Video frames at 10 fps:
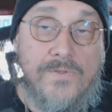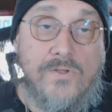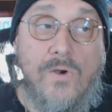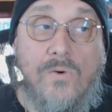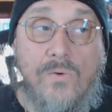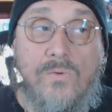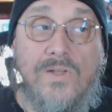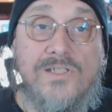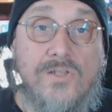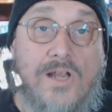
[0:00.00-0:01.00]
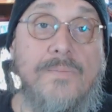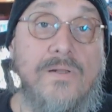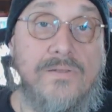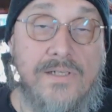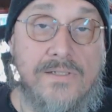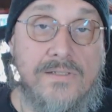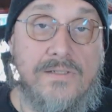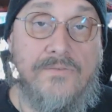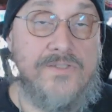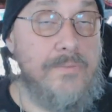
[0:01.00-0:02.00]
So let's talk about this.
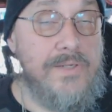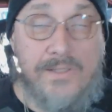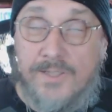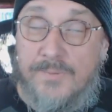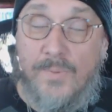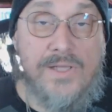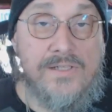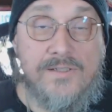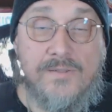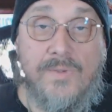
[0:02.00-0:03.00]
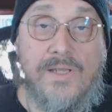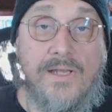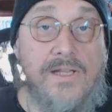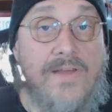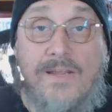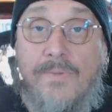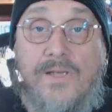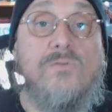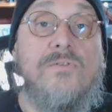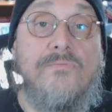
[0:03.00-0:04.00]
If somebody can explain this to me, and if
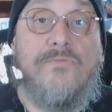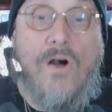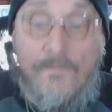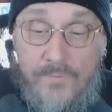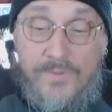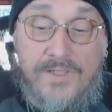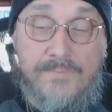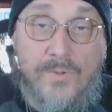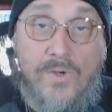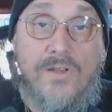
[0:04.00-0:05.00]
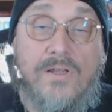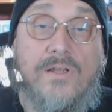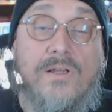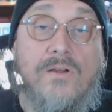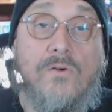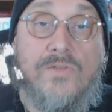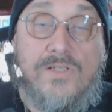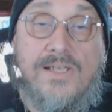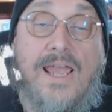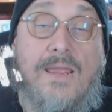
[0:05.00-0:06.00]
anybody who's involved with this book or
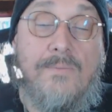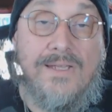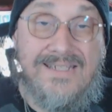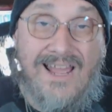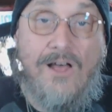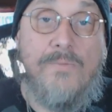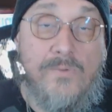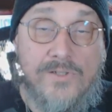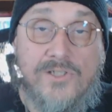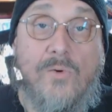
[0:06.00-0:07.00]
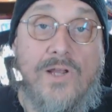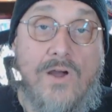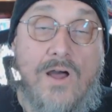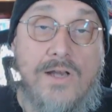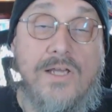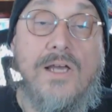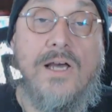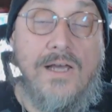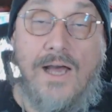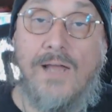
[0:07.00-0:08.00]
this game can tell me what's going on,
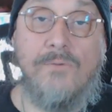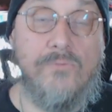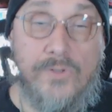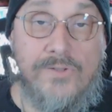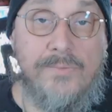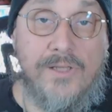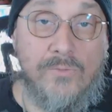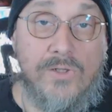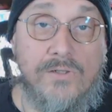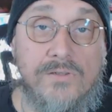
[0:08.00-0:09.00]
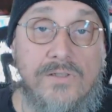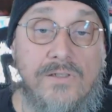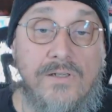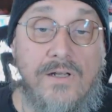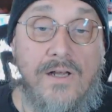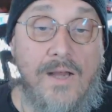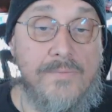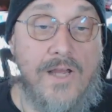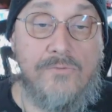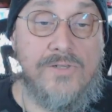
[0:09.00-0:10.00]
I would really be thrilled.
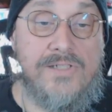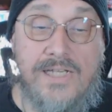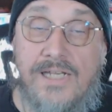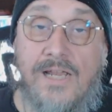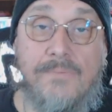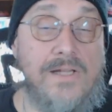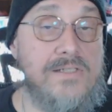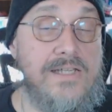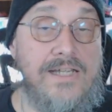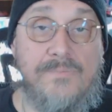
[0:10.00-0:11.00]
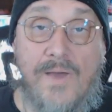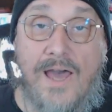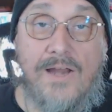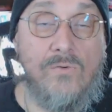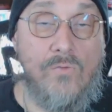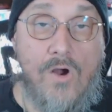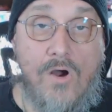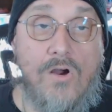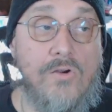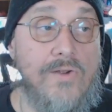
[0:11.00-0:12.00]
I'm not critiquing, I'm not saying it's bad or
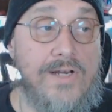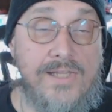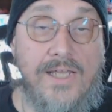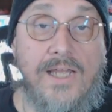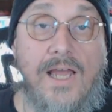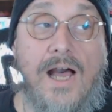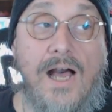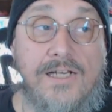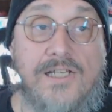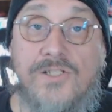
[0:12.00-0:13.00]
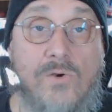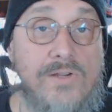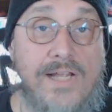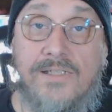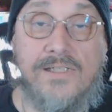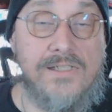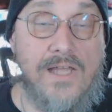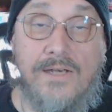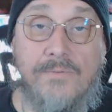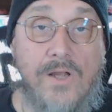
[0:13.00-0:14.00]
wrong or anything. I just don't get the
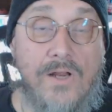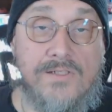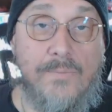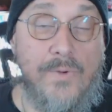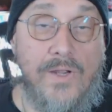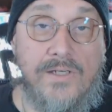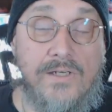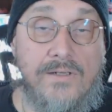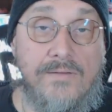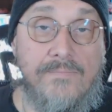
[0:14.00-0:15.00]
design concept behind it.